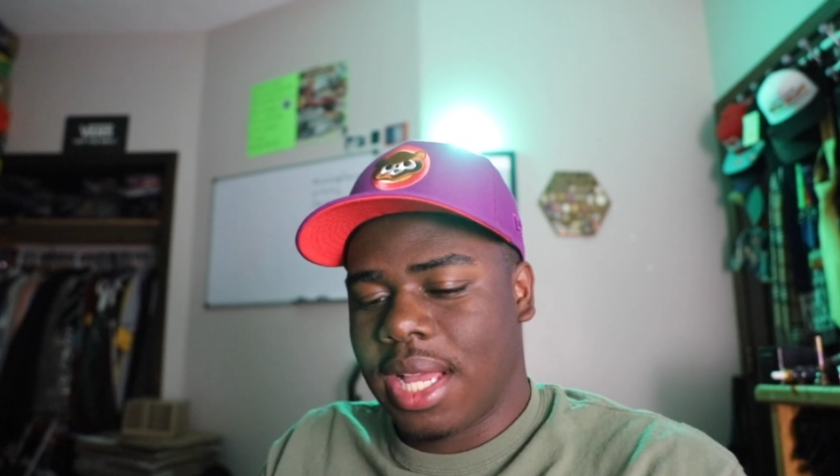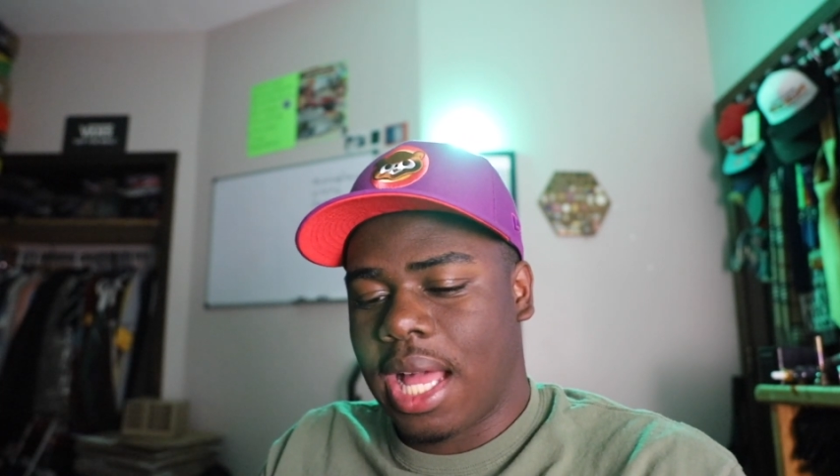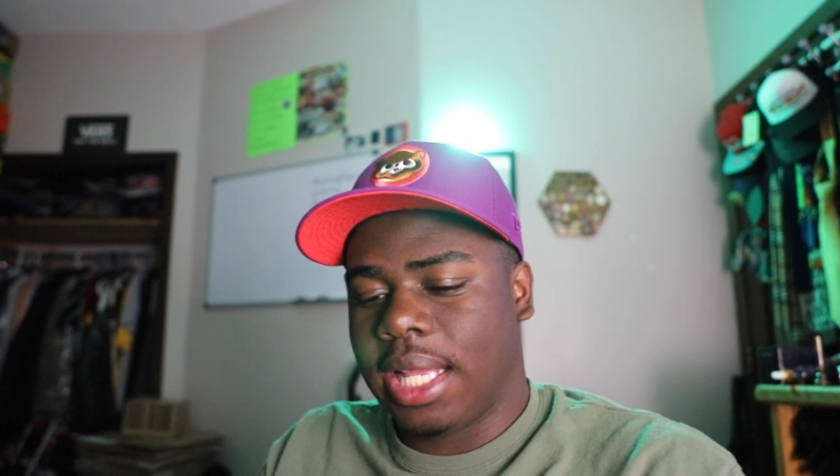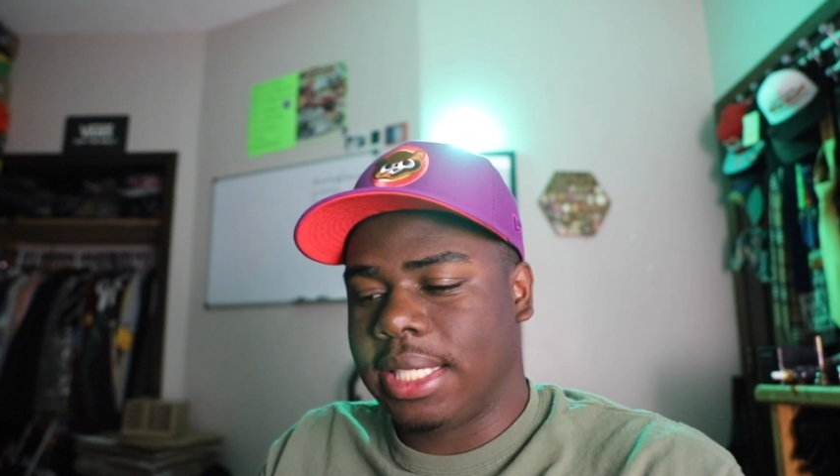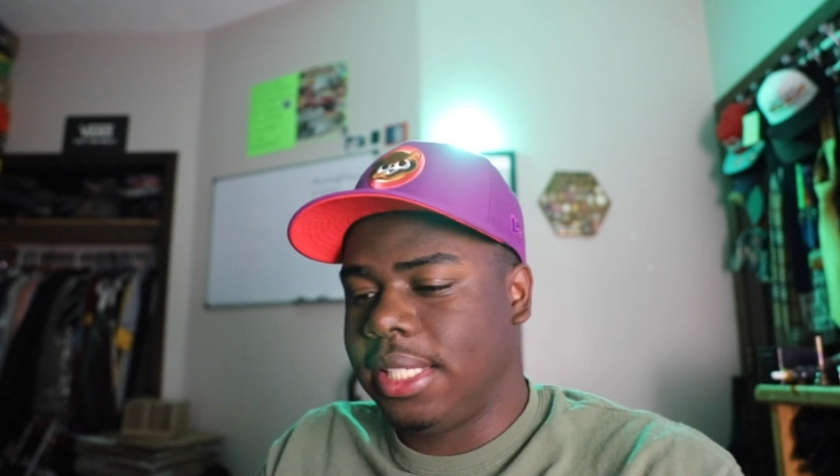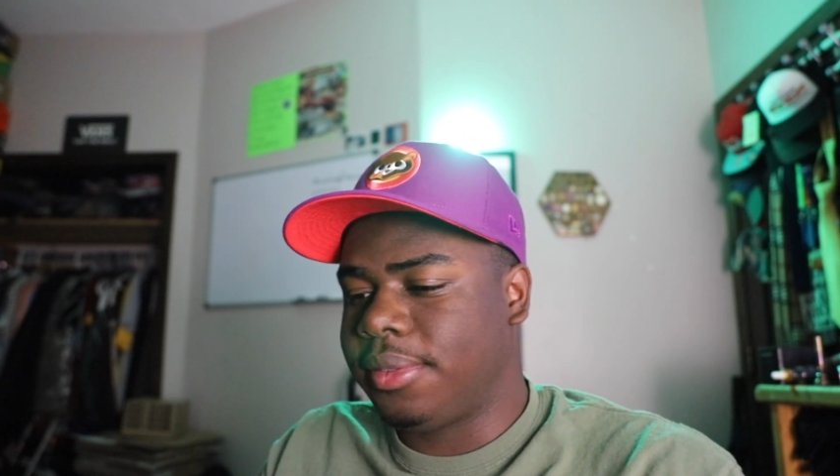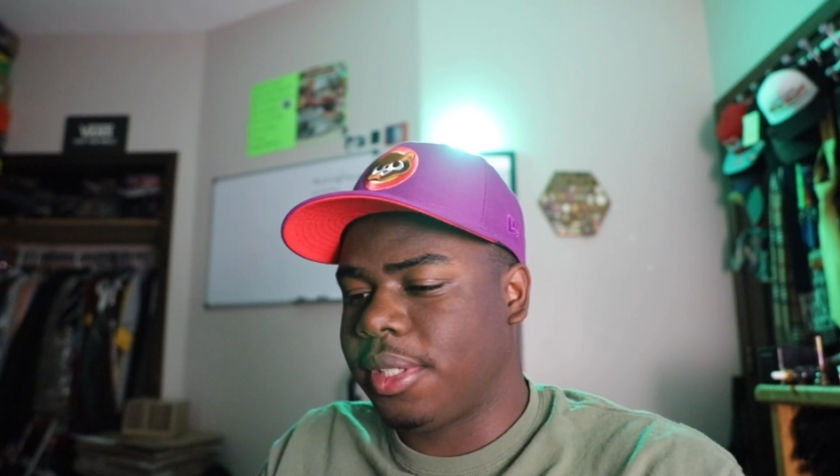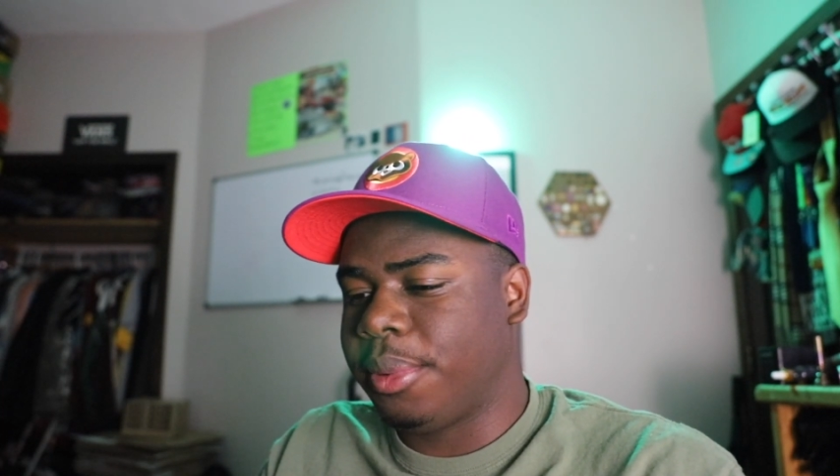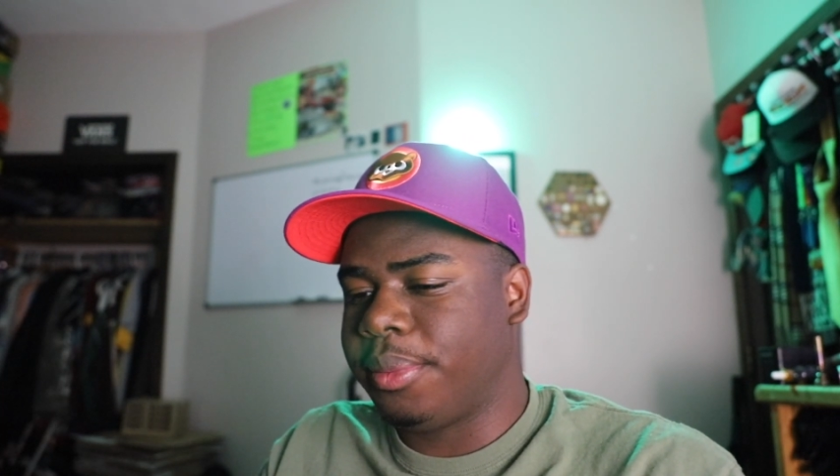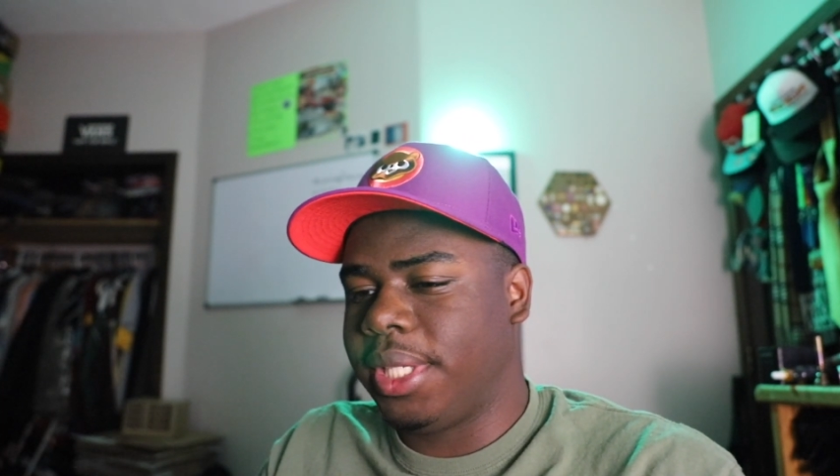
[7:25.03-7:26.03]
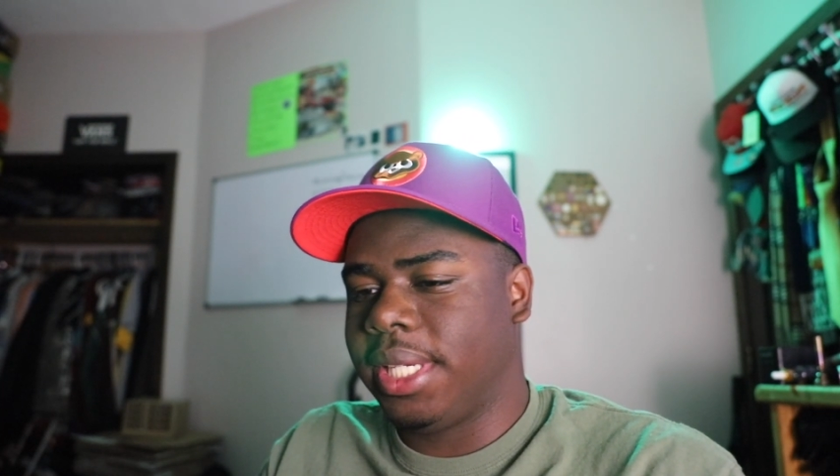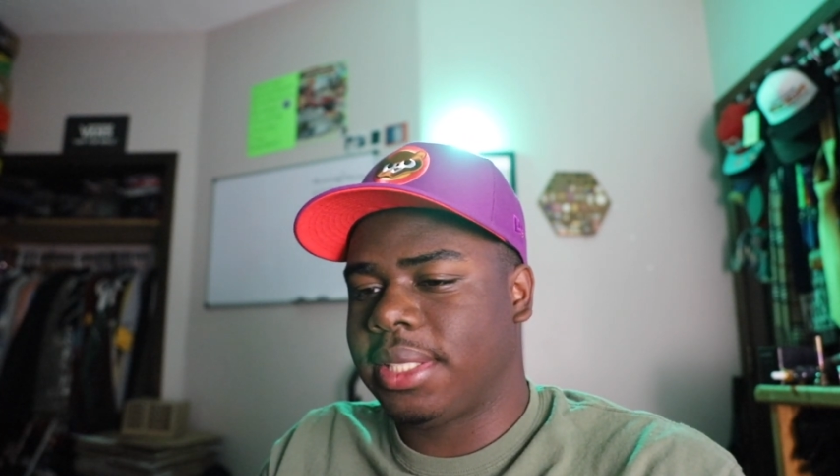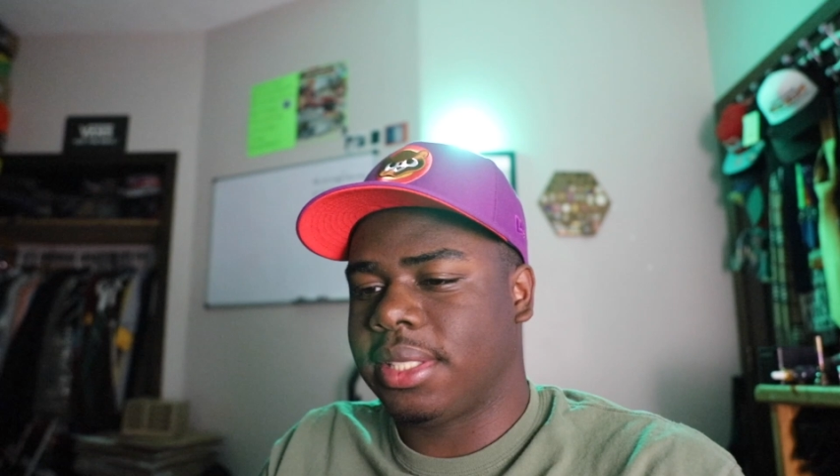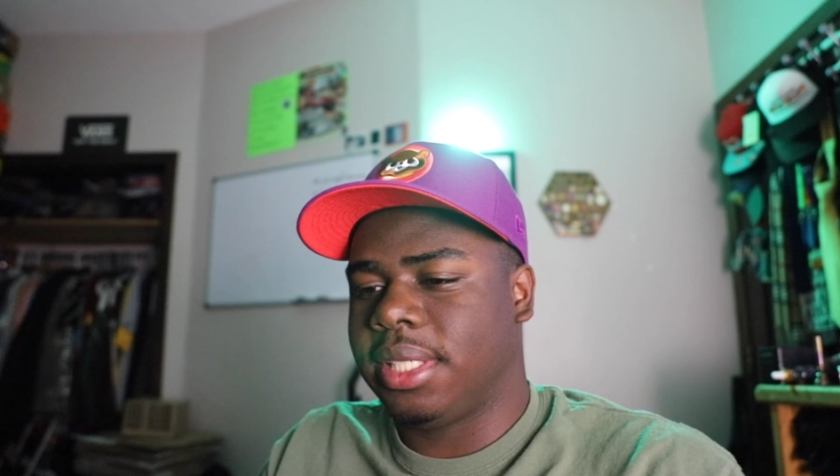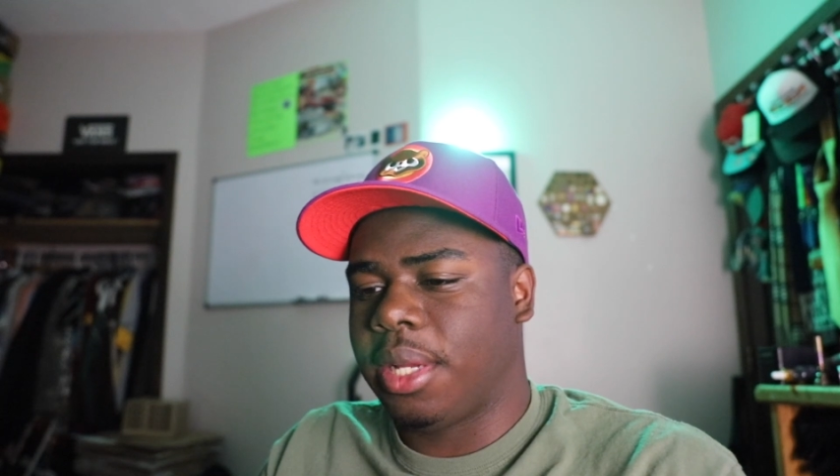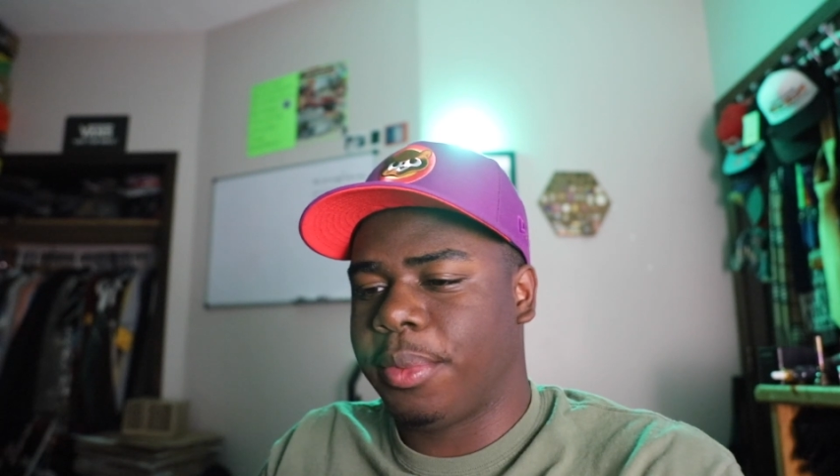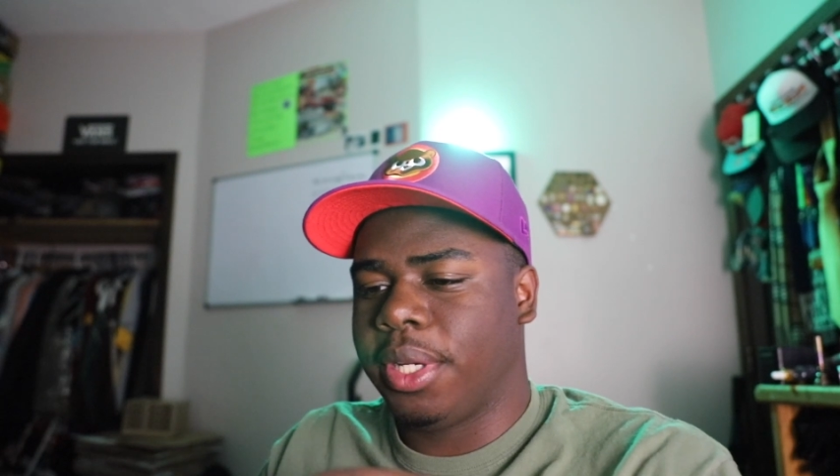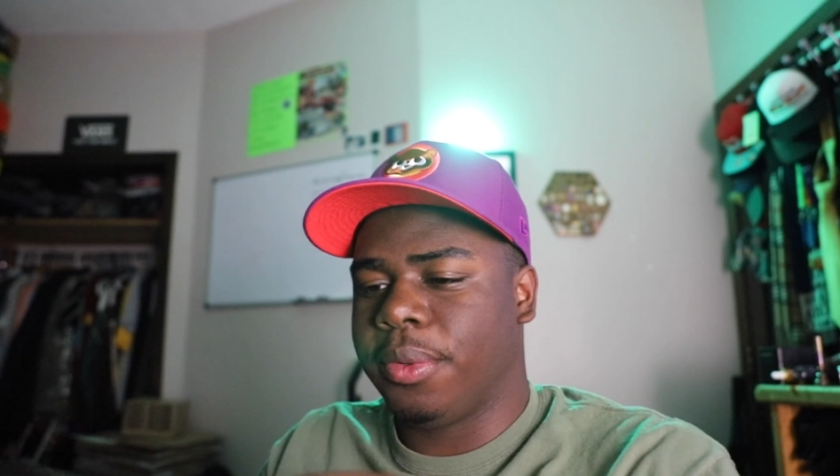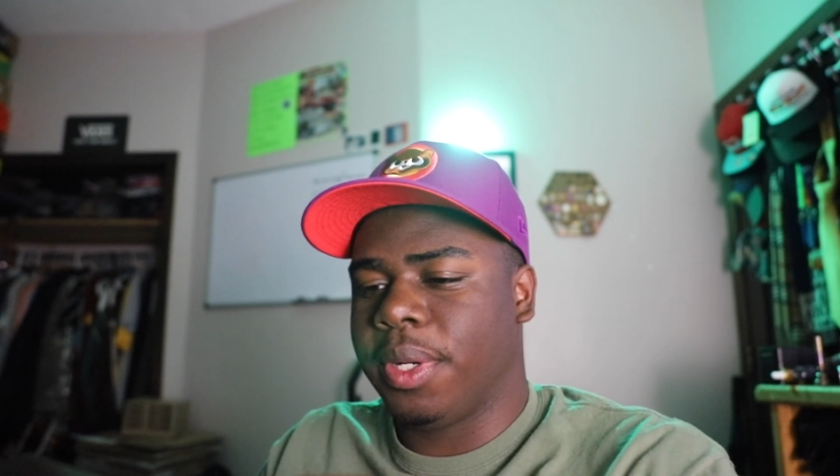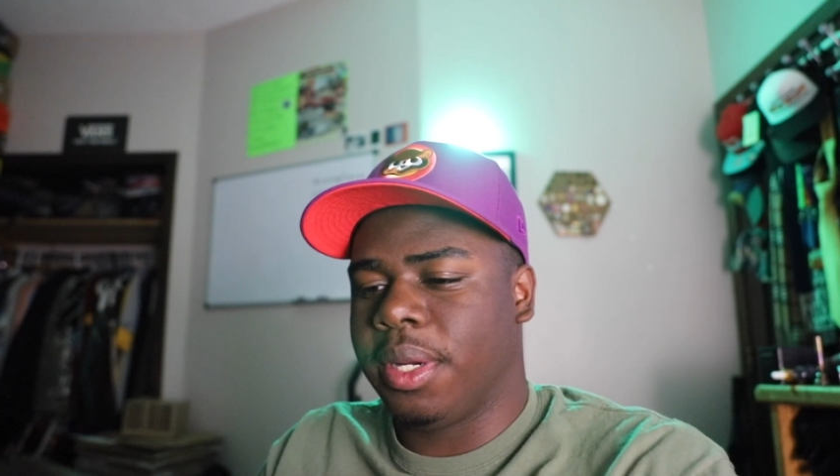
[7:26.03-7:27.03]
I like to keep some of them DS until I'm ready to wear